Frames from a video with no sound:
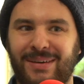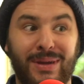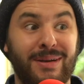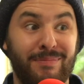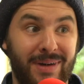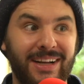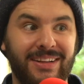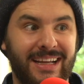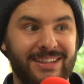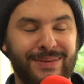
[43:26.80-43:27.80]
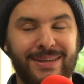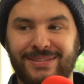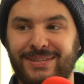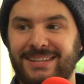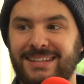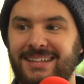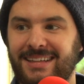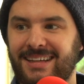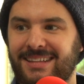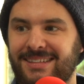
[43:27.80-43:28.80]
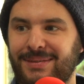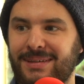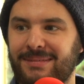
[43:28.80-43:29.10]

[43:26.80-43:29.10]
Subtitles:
And we had money on that as well, so I guess that one.